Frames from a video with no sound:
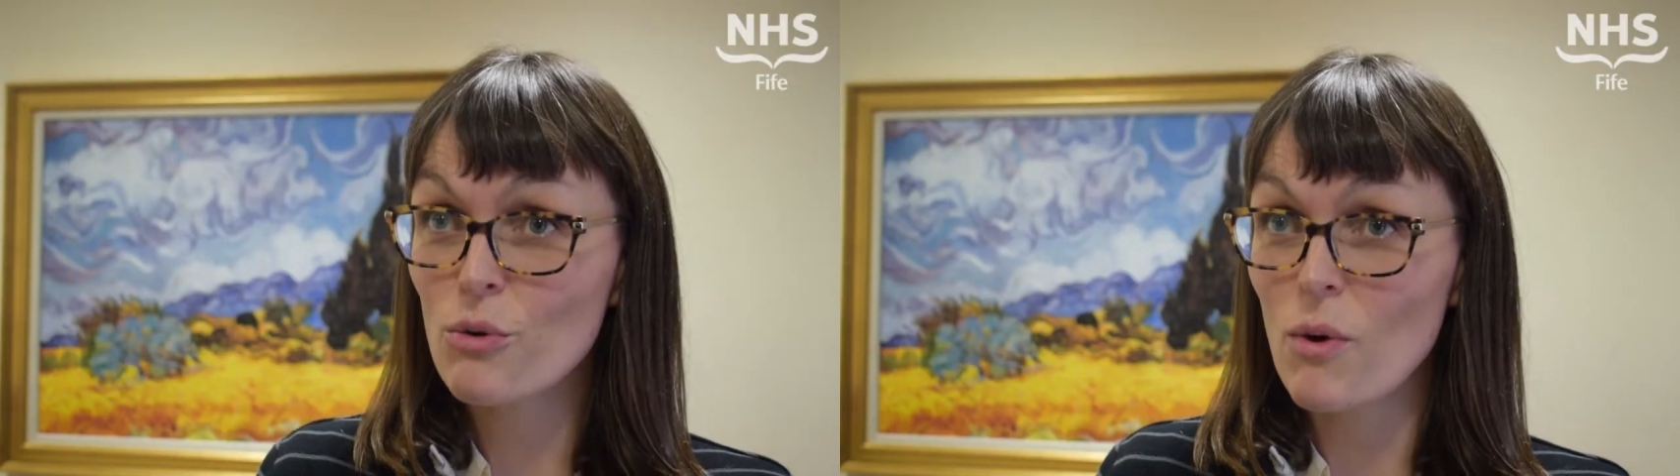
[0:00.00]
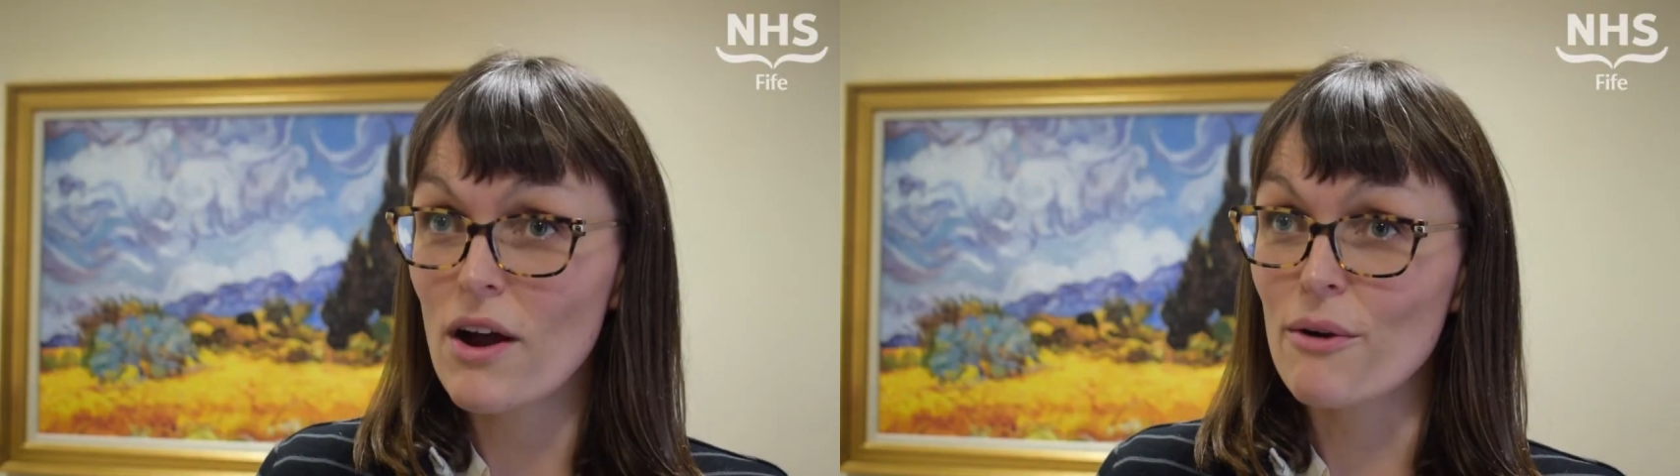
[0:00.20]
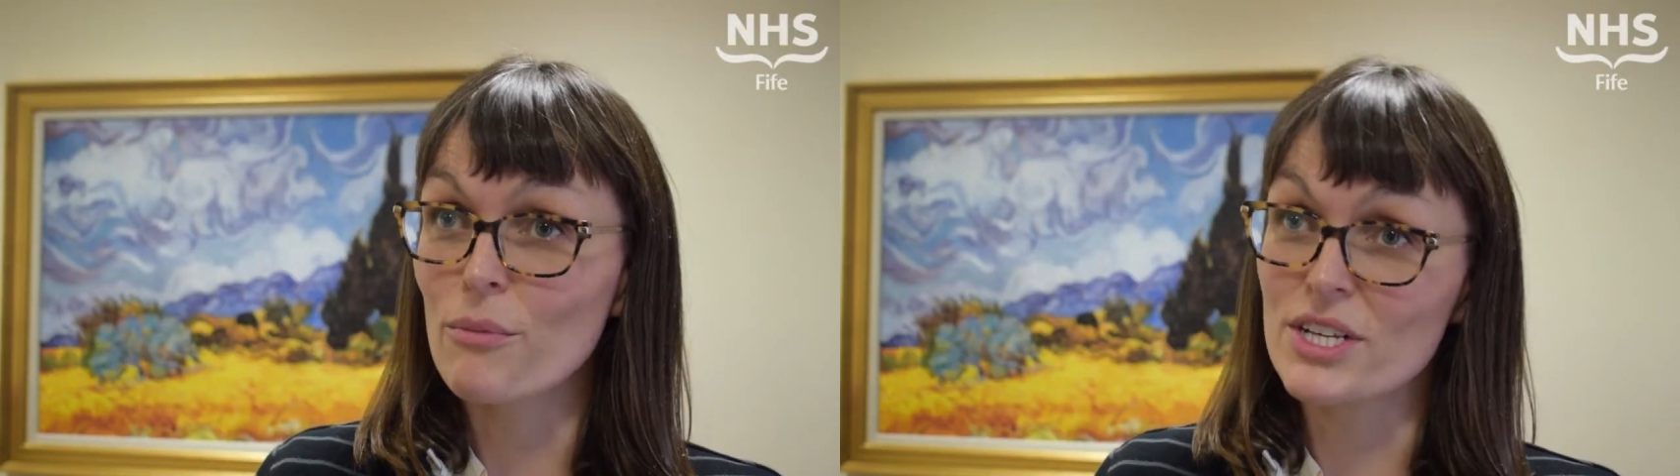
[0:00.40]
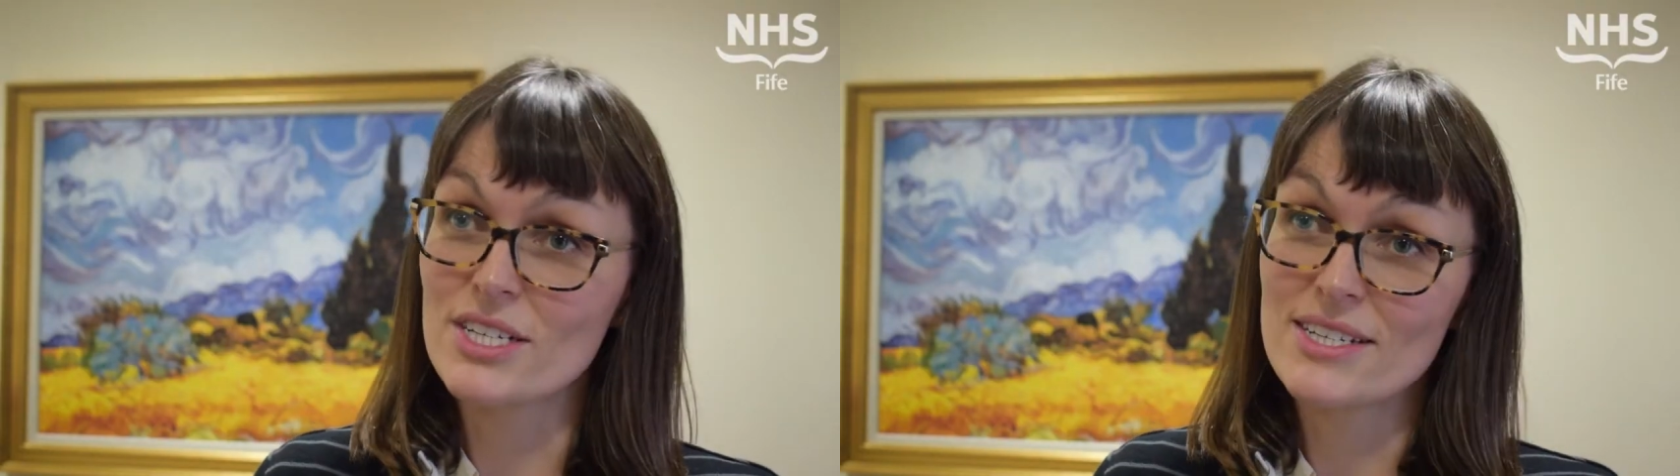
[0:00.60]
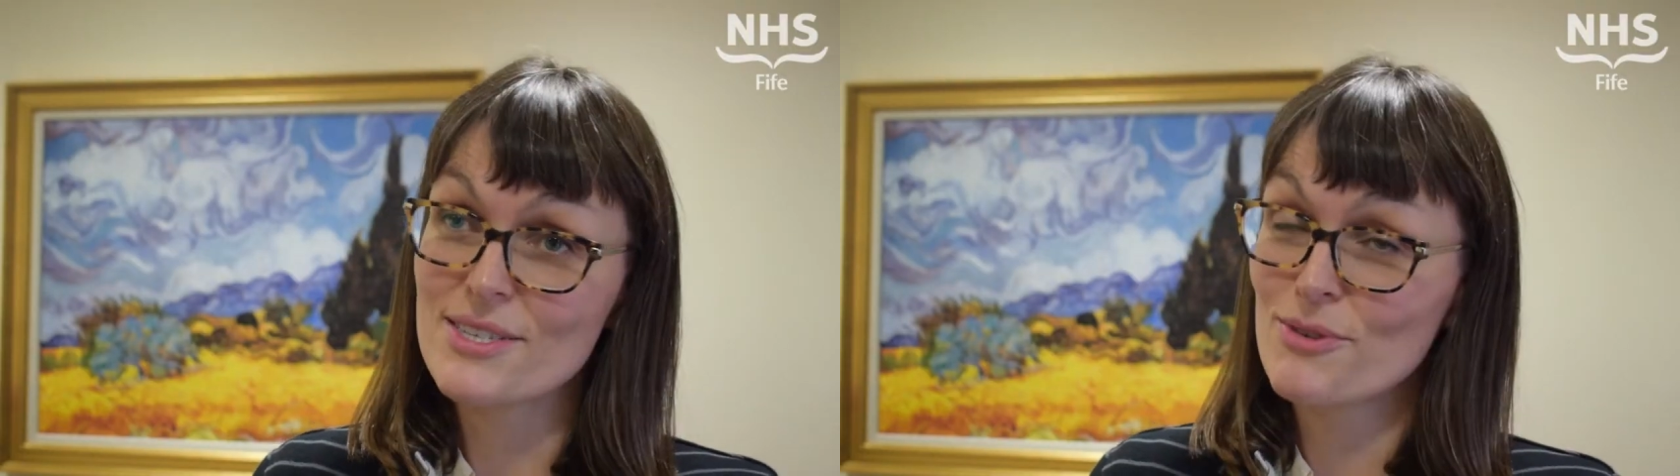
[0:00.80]
work, which
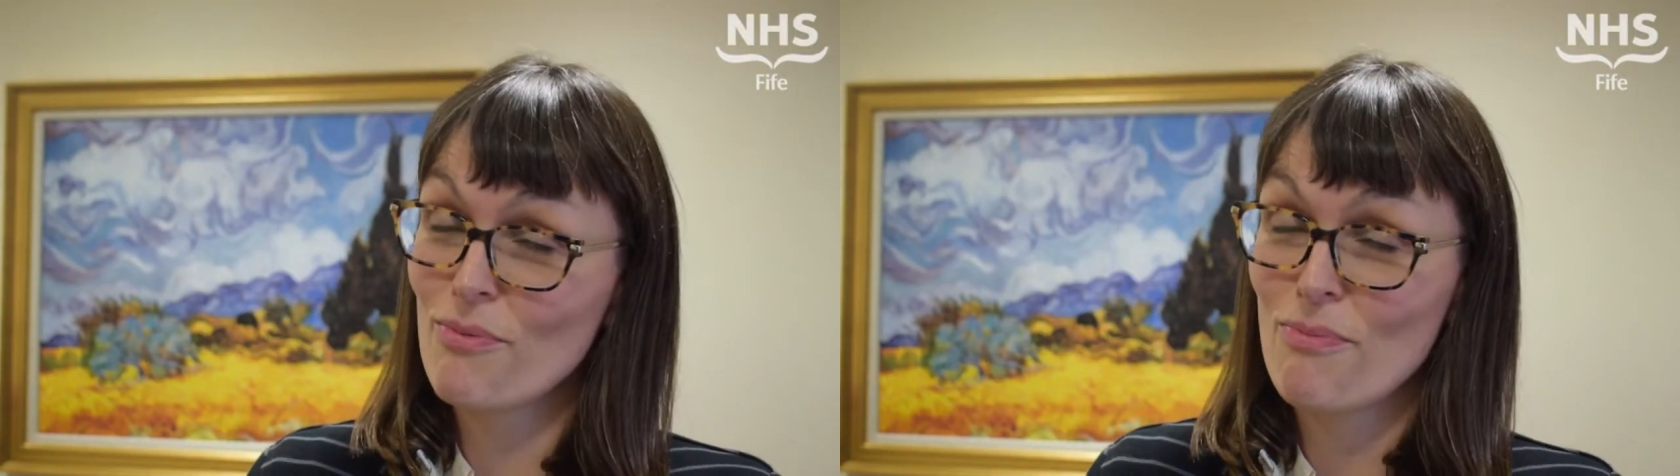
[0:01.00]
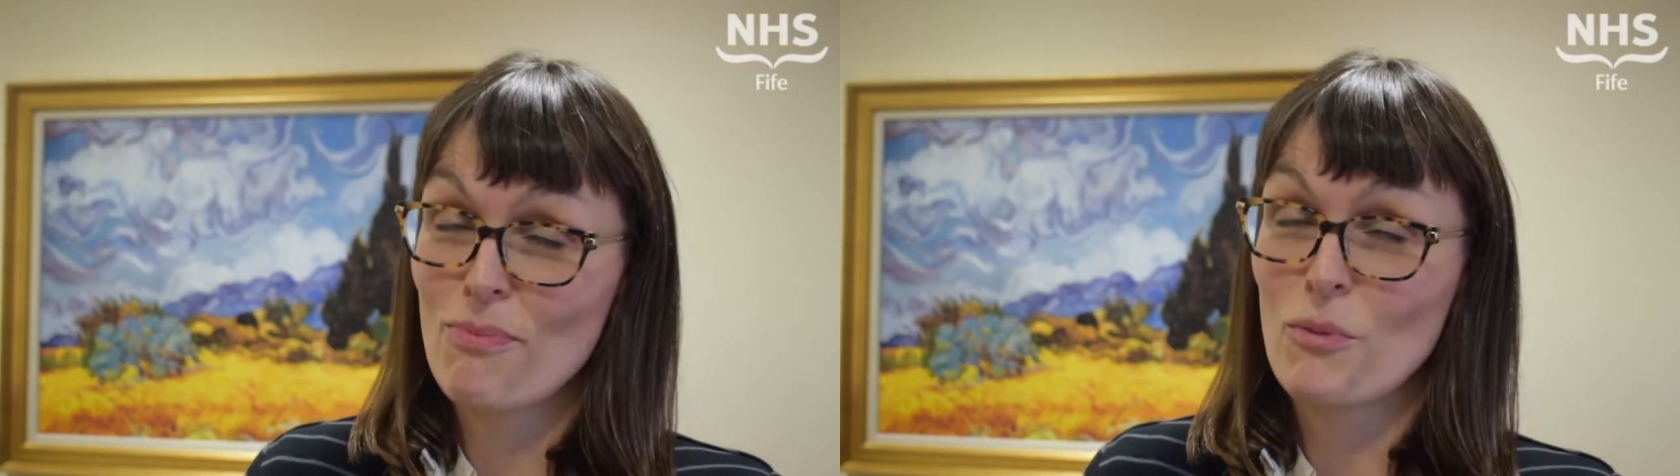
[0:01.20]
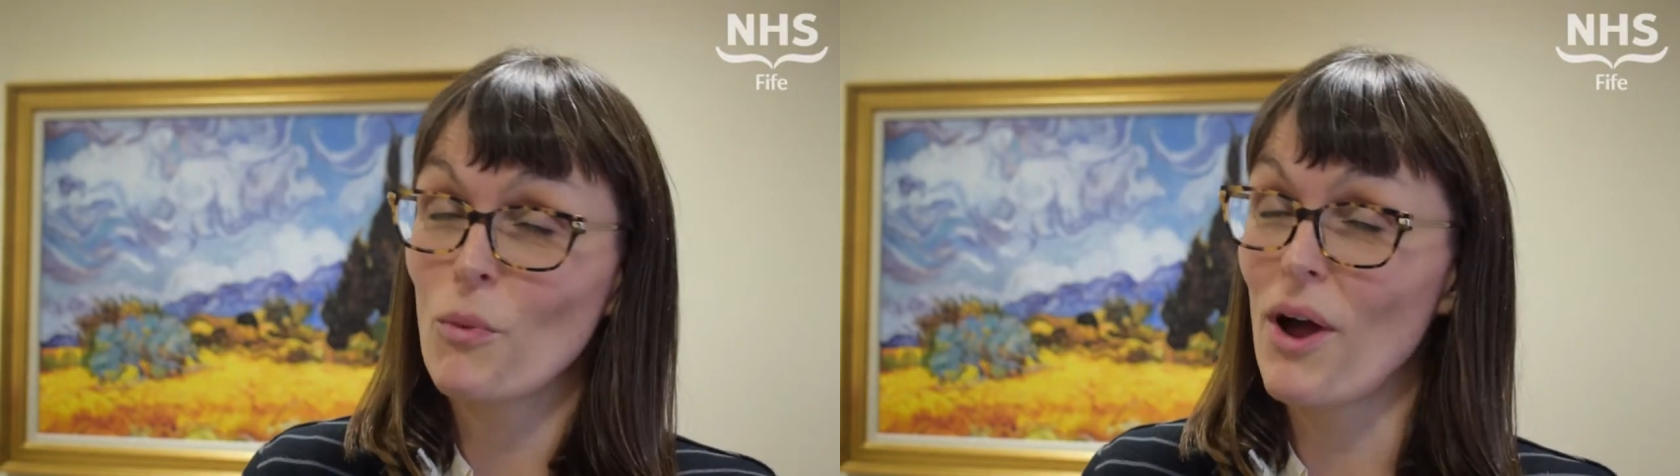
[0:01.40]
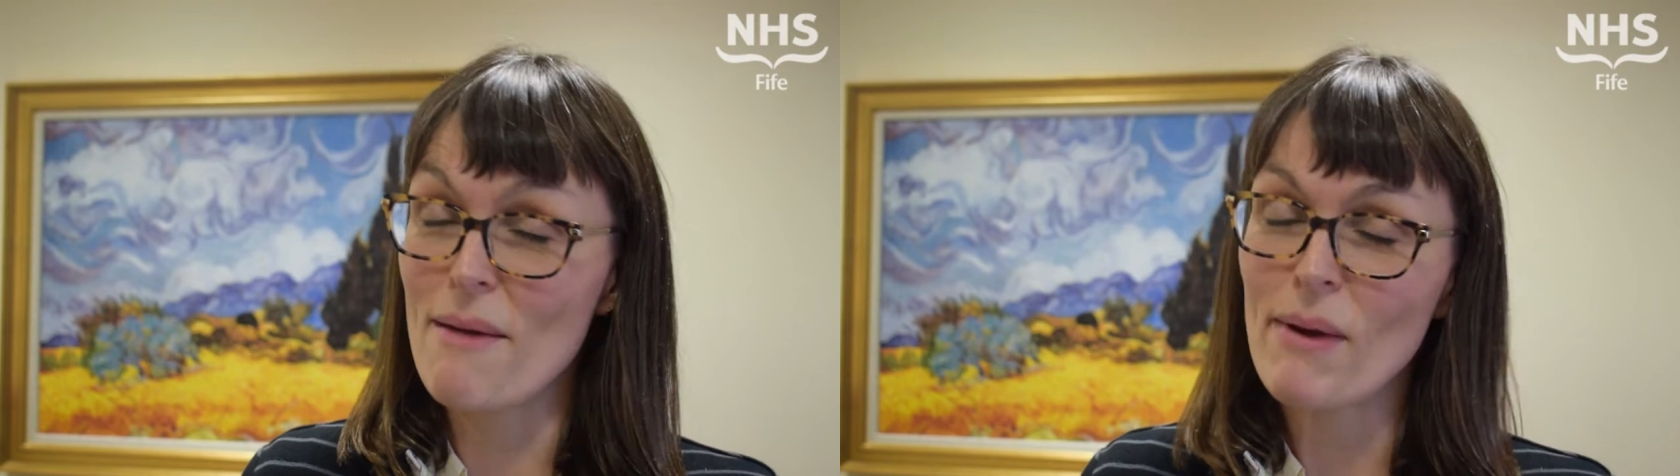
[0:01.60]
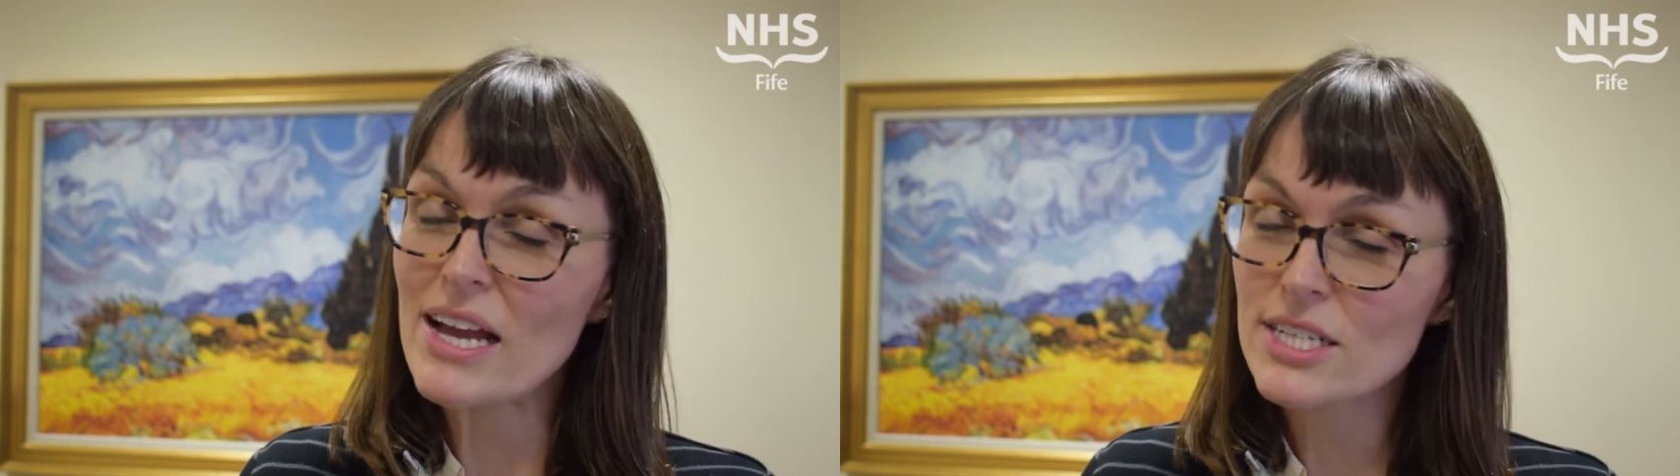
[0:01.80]
is what
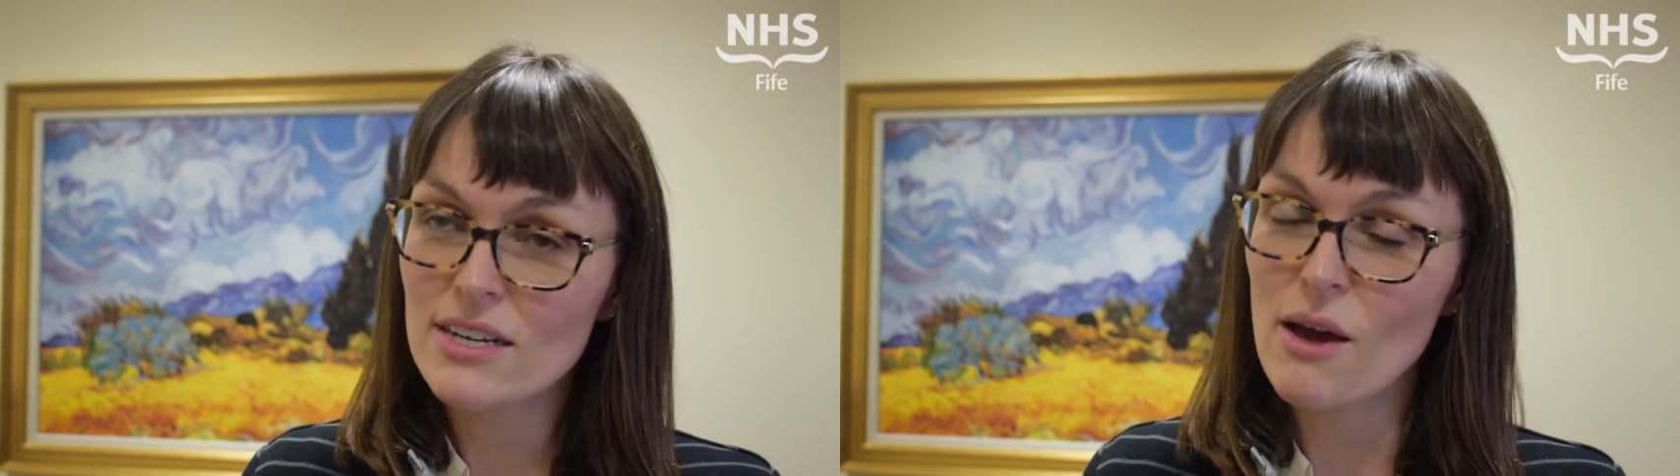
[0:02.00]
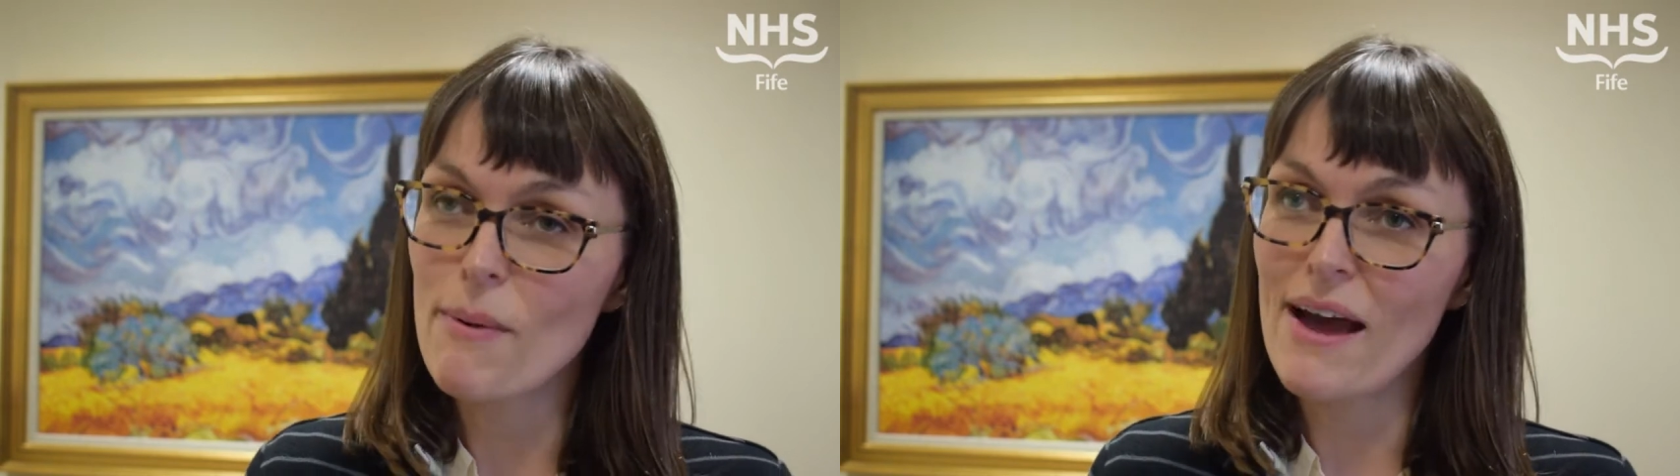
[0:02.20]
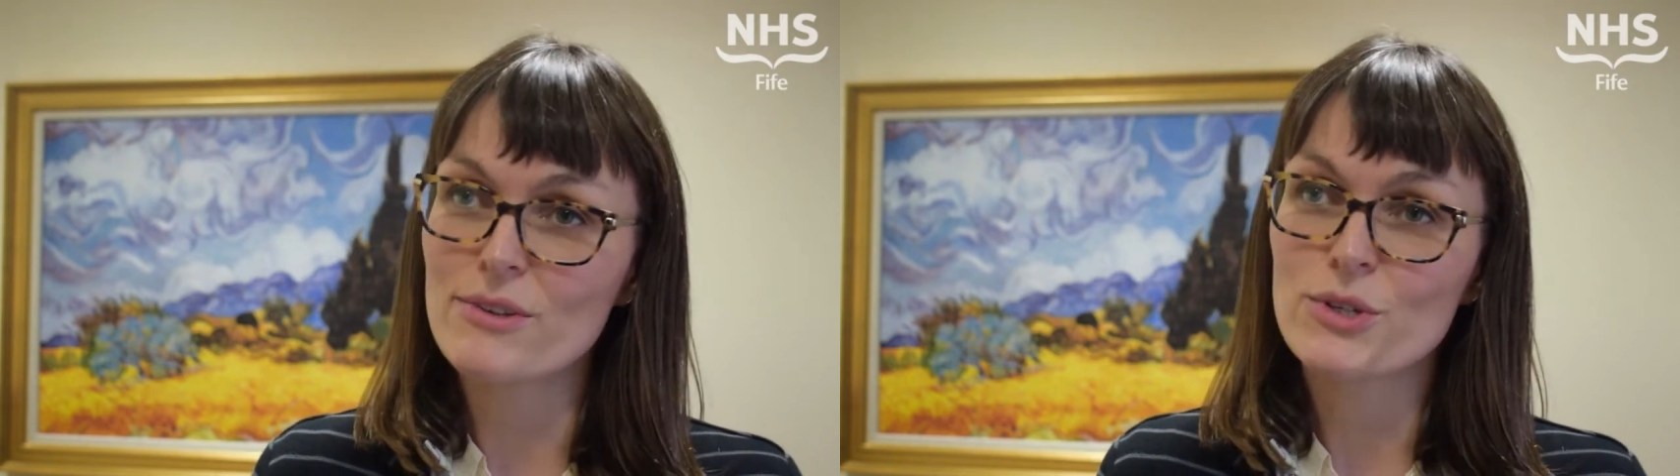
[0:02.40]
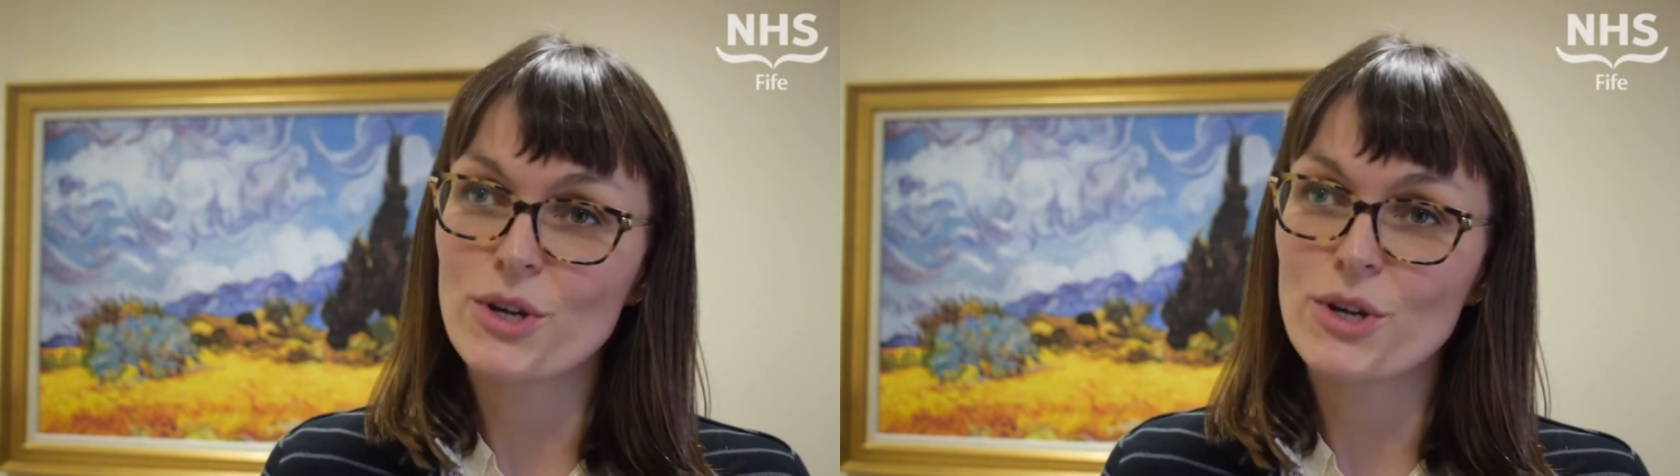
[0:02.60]
I'm passionate about,